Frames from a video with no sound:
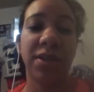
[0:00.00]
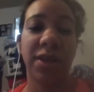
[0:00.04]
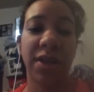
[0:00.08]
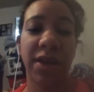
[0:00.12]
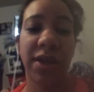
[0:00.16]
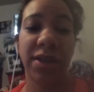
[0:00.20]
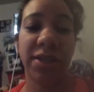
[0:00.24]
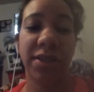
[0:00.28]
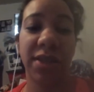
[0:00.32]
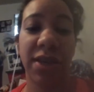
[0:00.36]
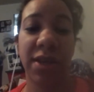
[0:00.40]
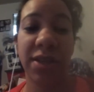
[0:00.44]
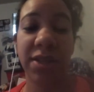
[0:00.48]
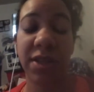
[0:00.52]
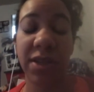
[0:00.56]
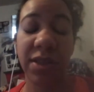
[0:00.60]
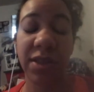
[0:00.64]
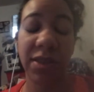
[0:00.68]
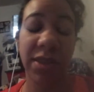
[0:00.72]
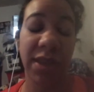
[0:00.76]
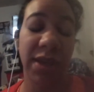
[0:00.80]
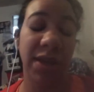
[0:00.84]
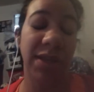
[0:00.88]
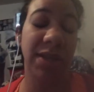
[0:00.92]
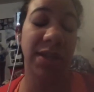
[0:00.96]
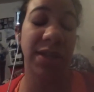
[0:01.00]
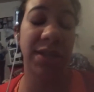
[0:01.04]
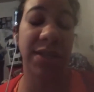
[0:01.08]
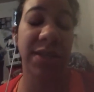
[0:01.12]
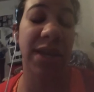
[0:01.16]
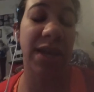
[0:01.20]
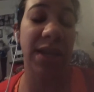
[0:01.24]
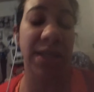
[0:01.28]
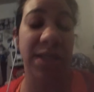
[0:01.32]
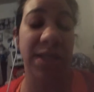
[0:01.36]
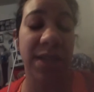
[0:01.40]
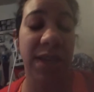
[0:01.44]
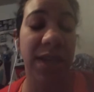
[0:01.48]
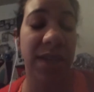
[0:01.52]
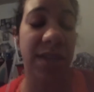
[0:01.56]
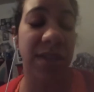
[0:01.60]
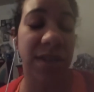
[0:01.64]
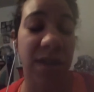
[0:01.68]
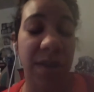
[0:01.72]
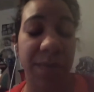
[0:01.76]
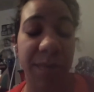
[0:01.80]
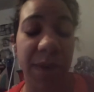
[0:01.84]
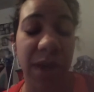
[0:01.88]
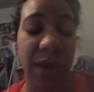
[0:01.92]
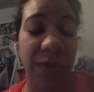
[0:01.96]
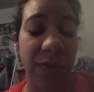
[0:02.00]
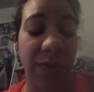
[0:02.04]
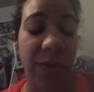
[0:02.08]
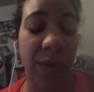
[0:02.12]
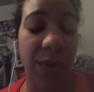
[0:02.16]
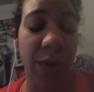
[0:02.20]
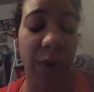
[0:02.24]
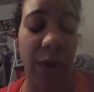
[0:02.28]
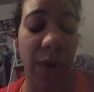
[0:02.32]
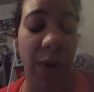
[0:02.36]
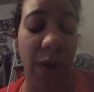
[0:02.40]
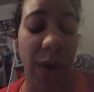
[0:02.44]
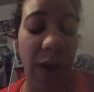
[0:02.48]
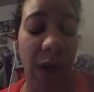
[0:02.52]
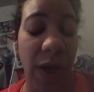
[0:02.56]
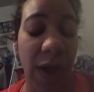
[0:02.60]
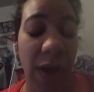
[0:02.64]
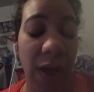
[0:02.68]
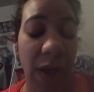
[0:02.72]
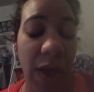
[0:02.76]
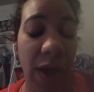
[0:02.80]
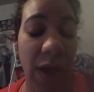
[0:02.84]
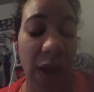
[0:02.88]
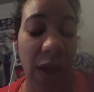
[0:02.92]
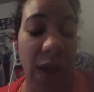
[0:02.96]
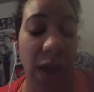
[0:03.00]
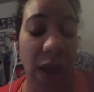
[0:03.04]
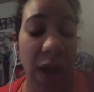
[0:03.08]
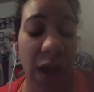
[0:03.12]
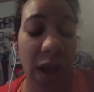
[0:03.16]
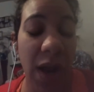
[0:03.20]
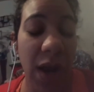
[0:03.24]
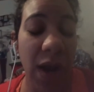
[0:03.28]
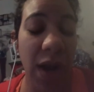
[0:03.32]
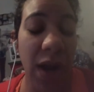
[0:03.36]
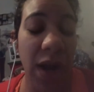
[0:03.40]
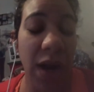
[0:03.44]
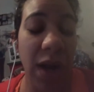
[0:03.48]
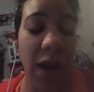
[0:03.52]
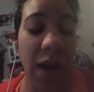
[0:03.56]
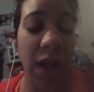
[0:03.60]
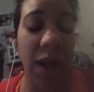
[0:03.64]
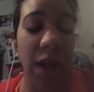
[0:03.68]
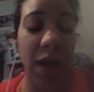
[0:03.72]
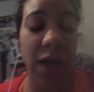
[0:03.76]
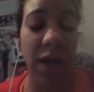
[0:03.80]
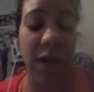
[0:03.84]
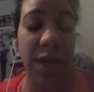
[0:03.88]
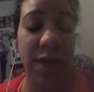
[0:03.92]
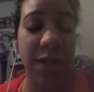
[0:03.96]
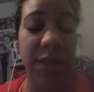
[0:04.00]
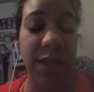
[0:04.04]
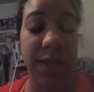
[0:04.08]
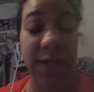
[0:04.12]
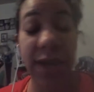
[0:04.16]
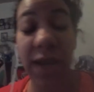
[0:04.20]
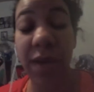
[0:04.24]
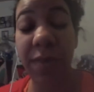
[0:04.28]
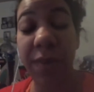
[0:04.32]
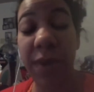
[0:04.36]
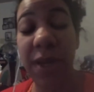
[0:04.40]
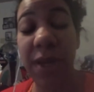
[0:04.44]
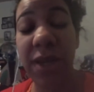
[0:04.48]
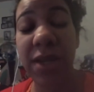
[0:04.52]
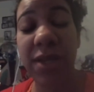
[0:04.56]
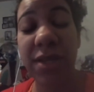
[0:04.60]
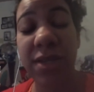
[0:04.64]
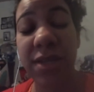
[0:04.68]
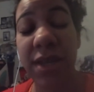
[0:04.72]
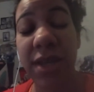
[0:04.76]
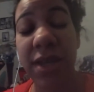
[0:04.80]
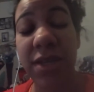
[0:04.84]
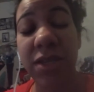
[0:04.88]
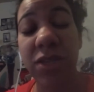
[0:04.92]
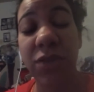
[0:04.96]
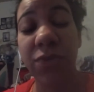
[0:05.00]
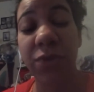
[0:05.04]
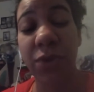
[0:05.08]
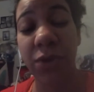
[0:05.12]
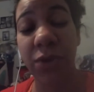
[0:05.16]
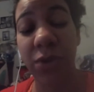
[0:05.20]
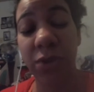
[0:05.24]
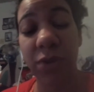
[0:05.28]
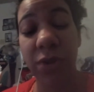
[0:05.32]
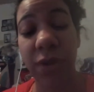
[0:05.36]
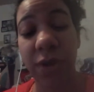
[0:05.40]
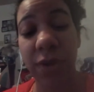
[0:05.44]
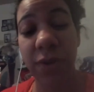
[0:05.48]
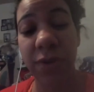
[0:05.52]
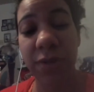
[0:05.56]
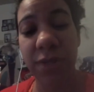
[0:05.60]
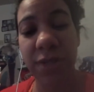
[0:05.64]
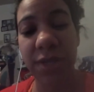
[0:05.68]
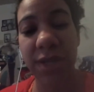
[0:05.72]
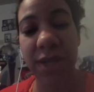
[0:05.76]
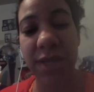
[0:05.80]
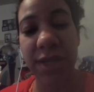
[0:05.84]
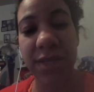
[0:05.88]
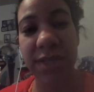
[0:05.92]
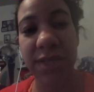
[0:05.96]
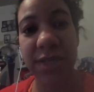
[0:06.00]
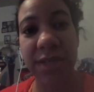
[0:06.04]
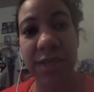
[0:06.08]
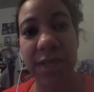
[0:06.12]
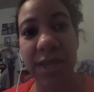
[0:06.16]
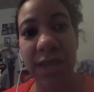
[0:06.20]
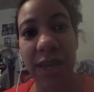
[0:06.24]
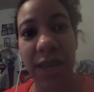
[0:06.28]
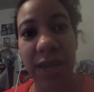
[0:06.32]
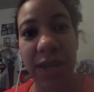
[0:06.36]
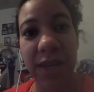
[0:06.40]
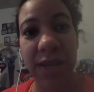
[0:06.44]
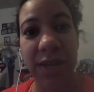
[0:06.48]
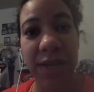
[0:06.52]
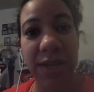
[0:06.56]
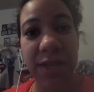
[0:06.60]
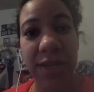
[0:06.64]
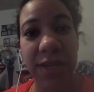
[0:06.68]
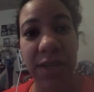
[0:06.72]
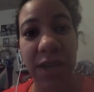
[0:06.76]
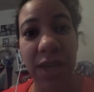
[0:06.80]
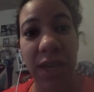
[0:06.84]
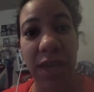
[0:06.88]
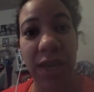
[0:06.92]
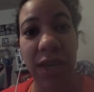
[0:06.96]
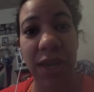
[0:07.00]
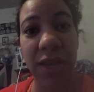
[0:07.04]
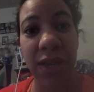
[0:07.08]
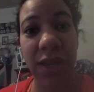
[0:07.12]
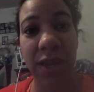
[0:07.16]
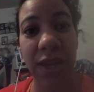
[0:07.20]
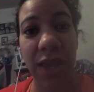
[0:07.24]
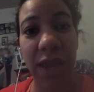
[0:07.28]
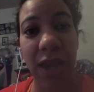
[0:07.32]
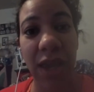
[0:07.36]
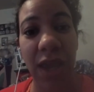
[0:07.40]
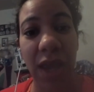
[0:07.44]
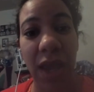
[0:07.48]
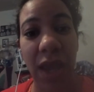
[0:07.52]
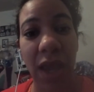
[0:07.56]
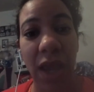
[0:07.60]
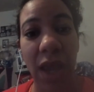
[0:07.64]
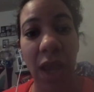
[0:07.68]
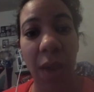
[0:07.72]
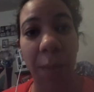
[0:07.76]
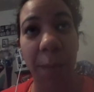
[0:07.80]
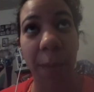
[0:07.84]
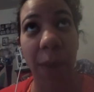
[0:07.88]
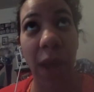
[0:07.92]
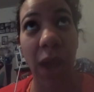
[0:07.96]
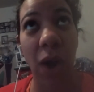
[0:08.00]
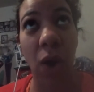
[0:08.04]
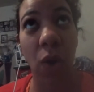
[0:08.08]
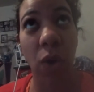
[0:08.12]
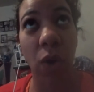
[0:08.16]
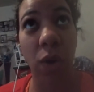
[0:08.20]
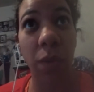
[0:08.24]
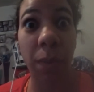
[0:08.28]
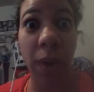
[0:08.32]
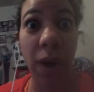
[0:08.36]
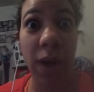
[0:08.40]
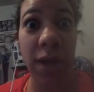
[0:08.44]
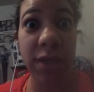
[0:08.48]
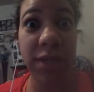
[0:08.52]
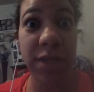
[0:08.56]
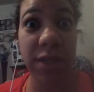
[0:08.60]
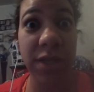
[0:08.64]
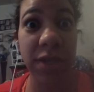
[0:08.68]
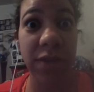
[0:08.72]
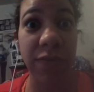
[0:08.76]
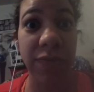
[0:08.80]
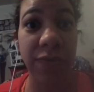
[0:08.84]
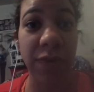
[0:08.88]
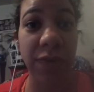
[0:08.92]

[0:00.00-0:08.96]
they did a second test on me for the diabetes test for glucose testing, and it came out positive.